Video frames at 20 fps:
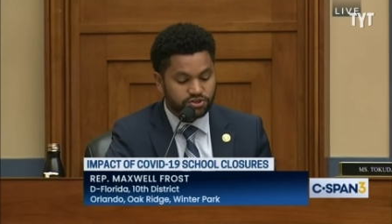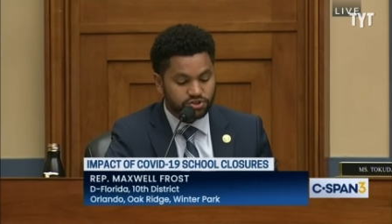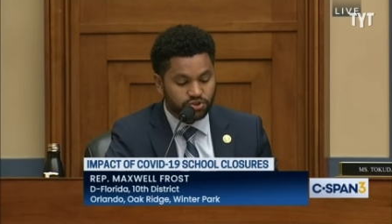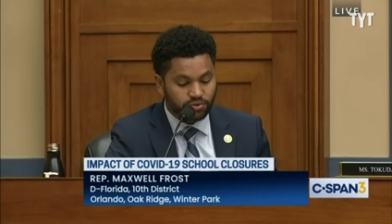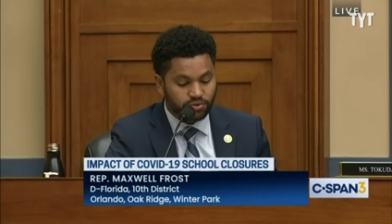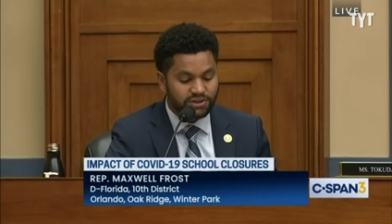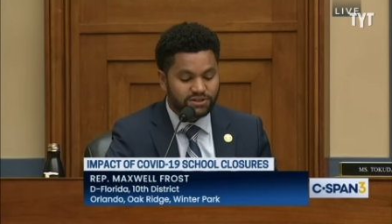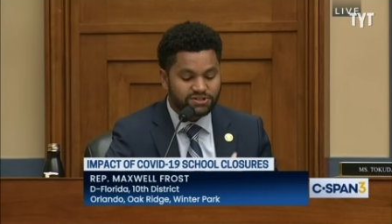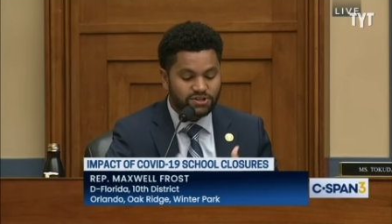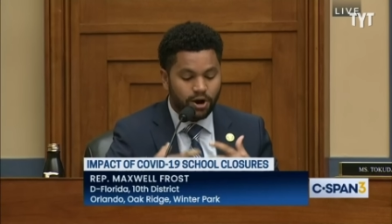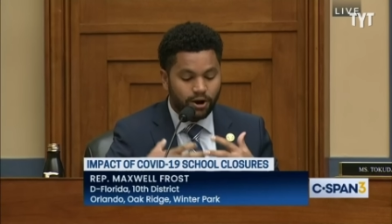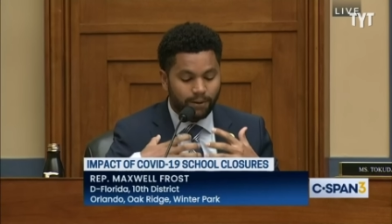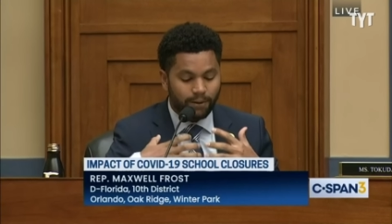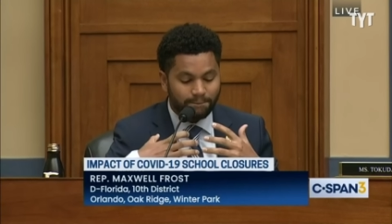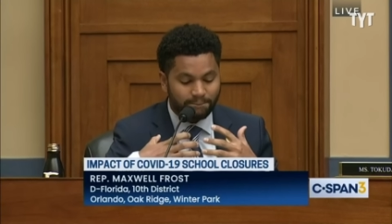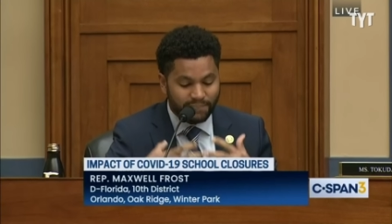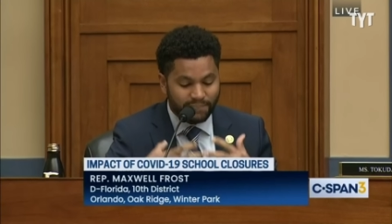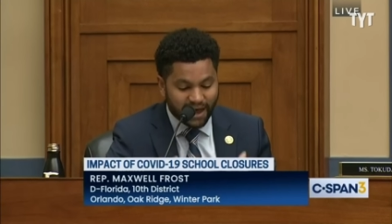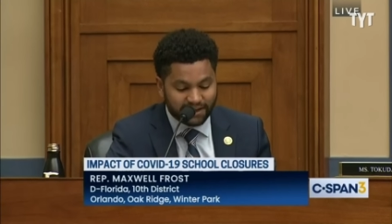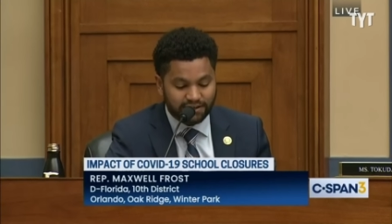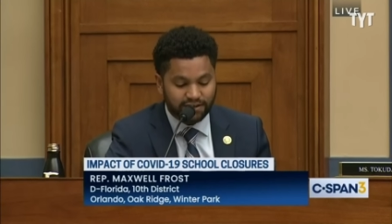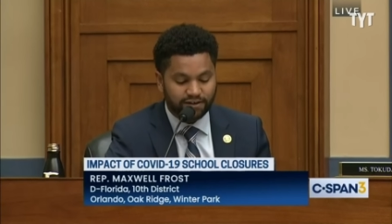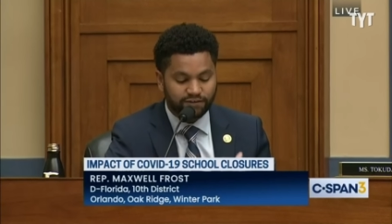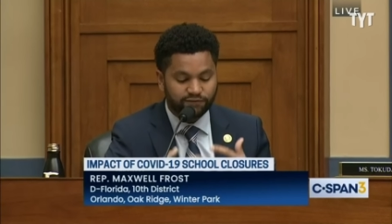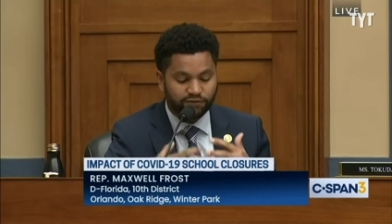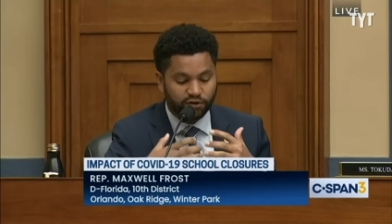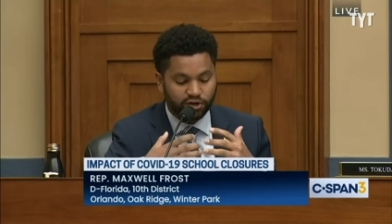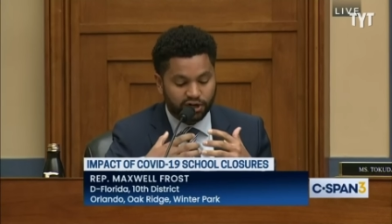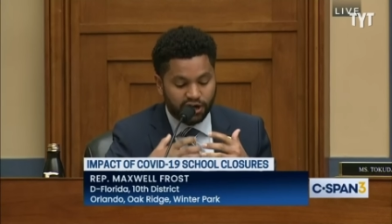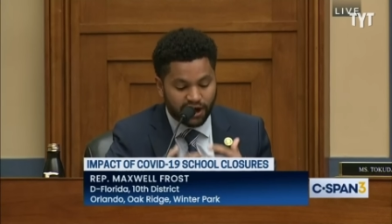Students are begging
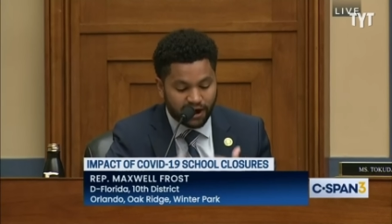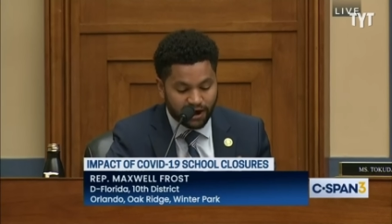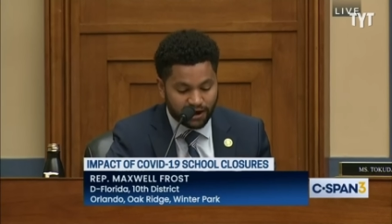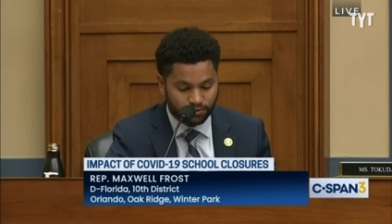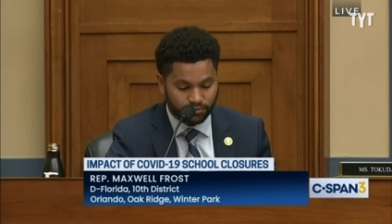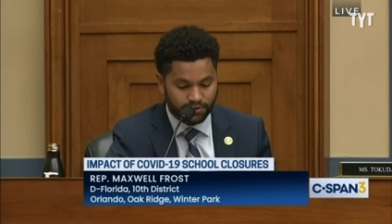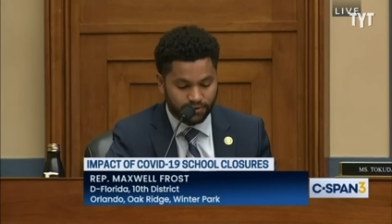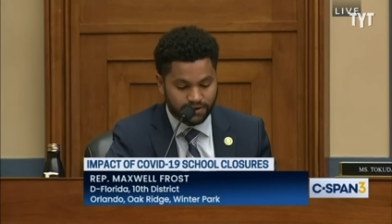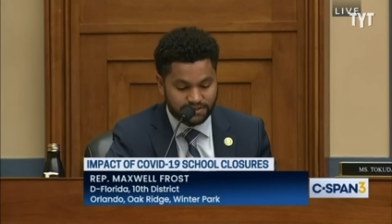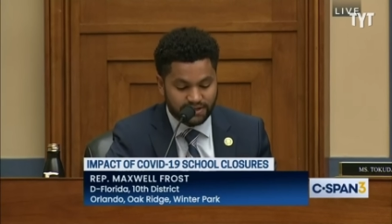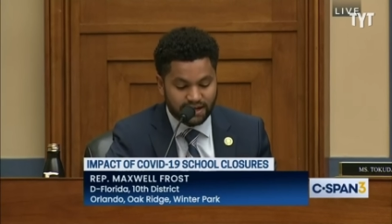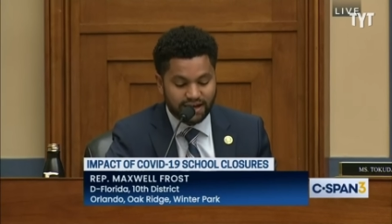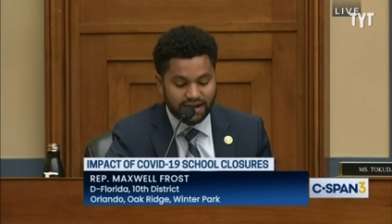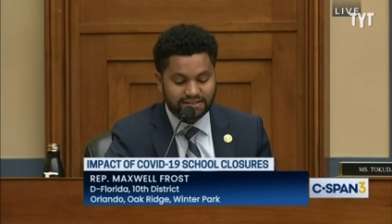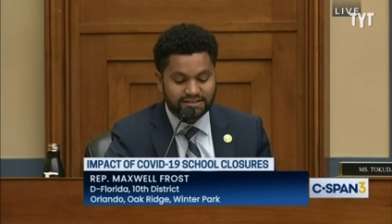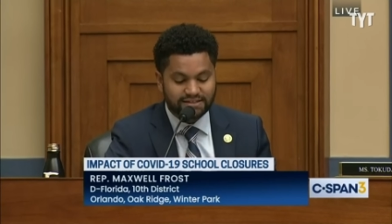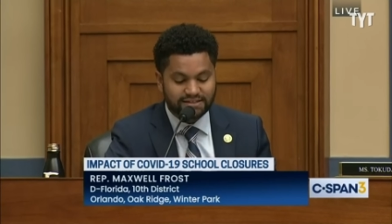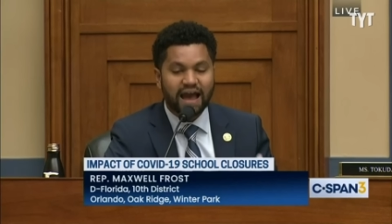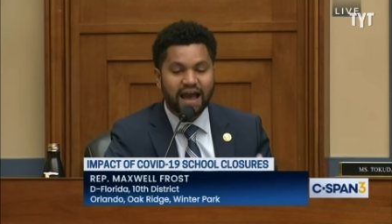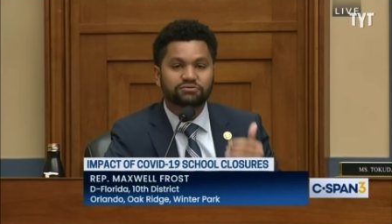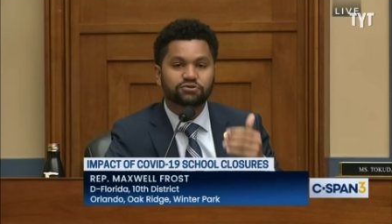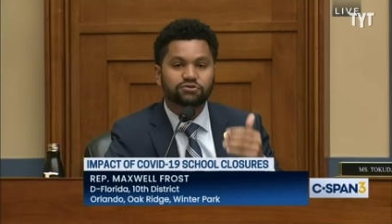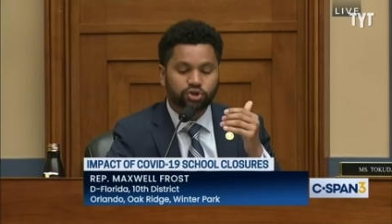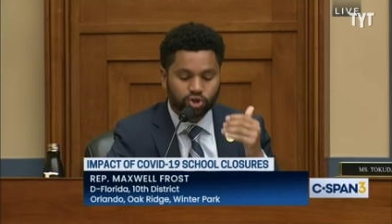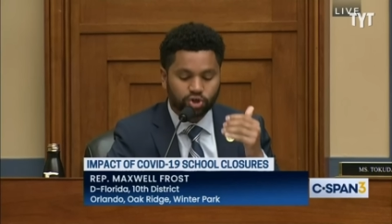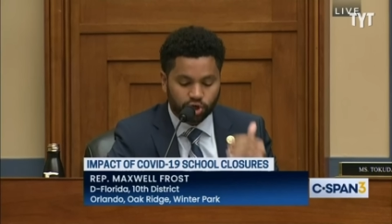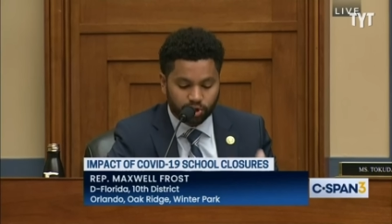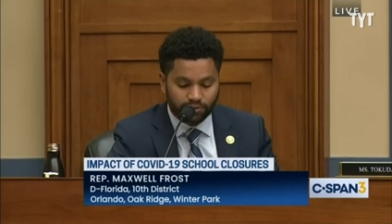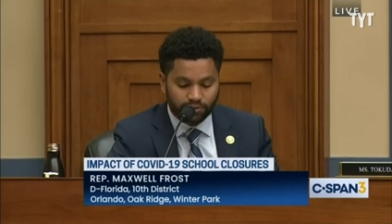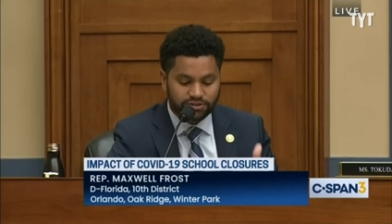for Congress to have the
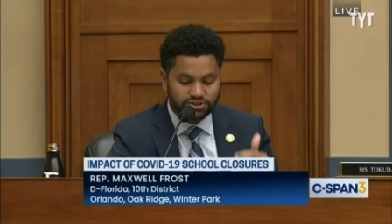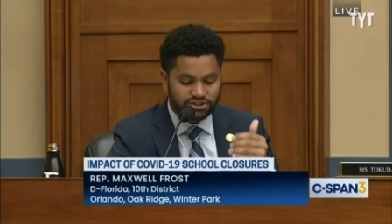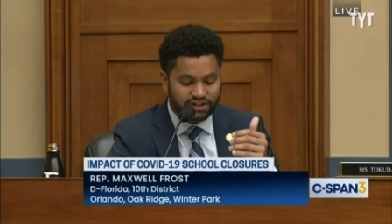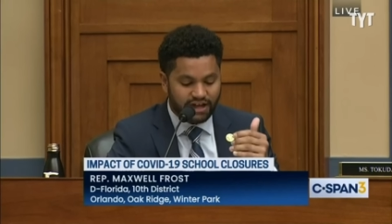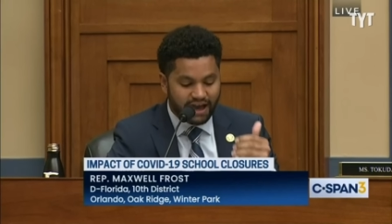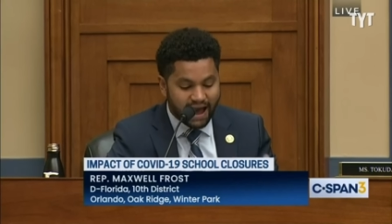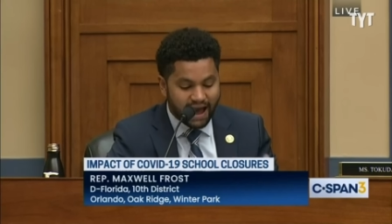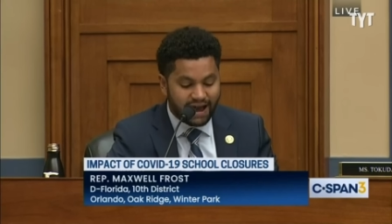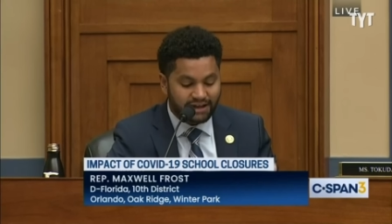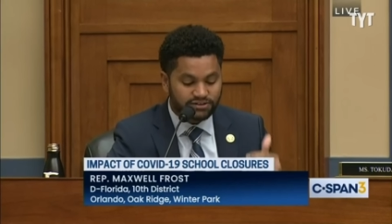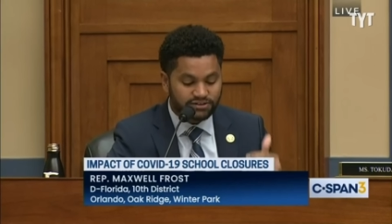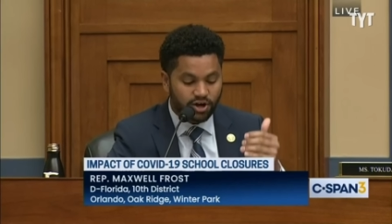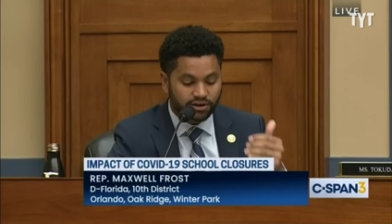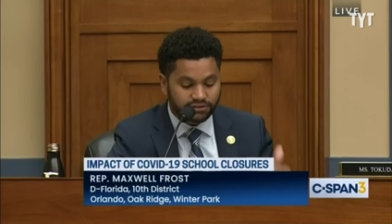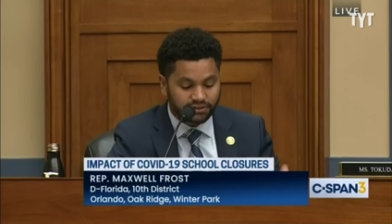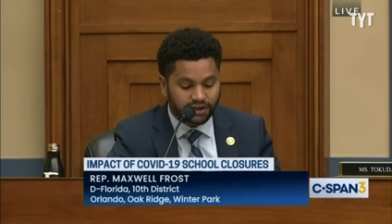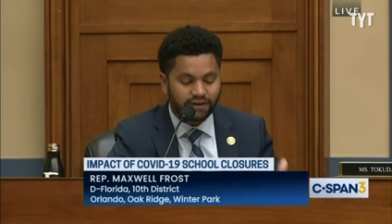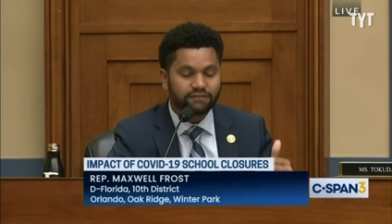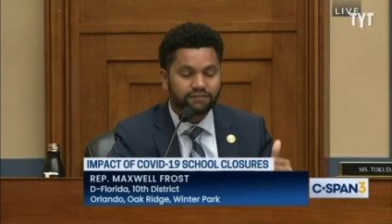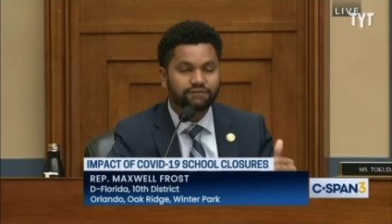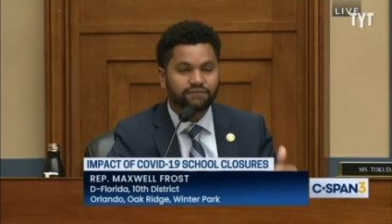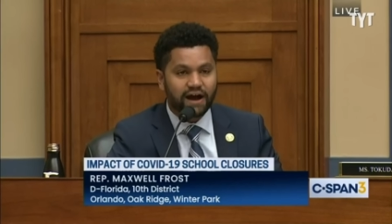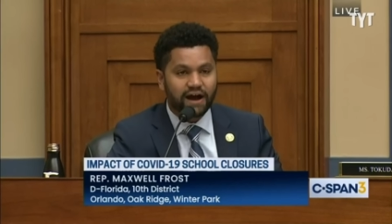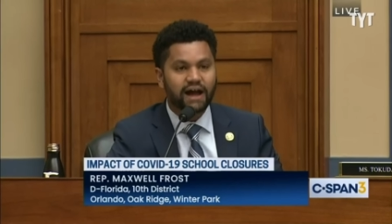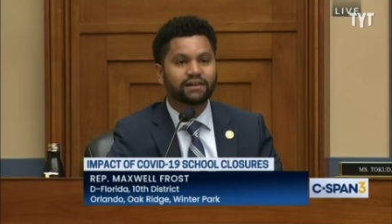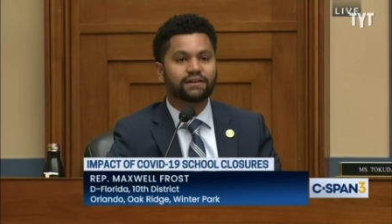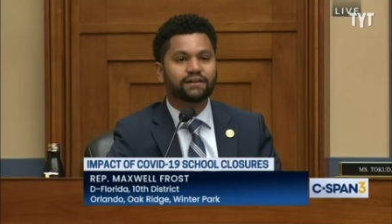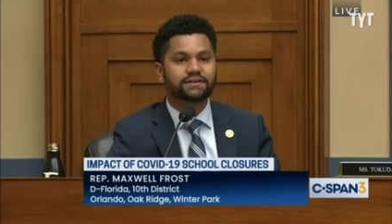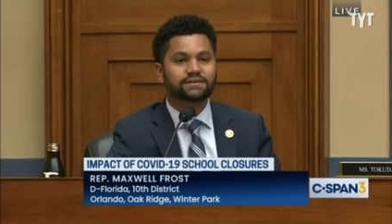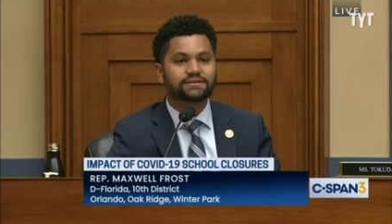courage to act on gun
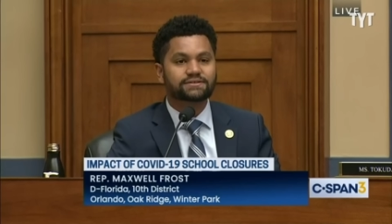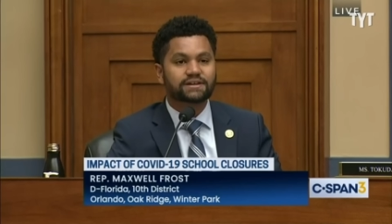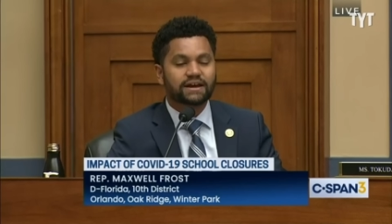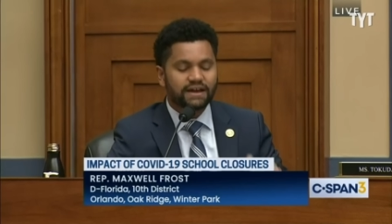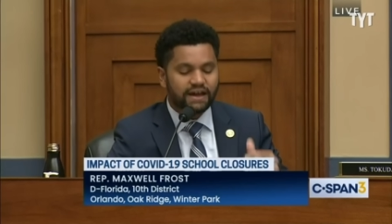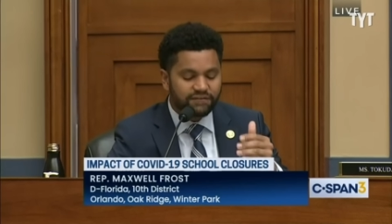violence.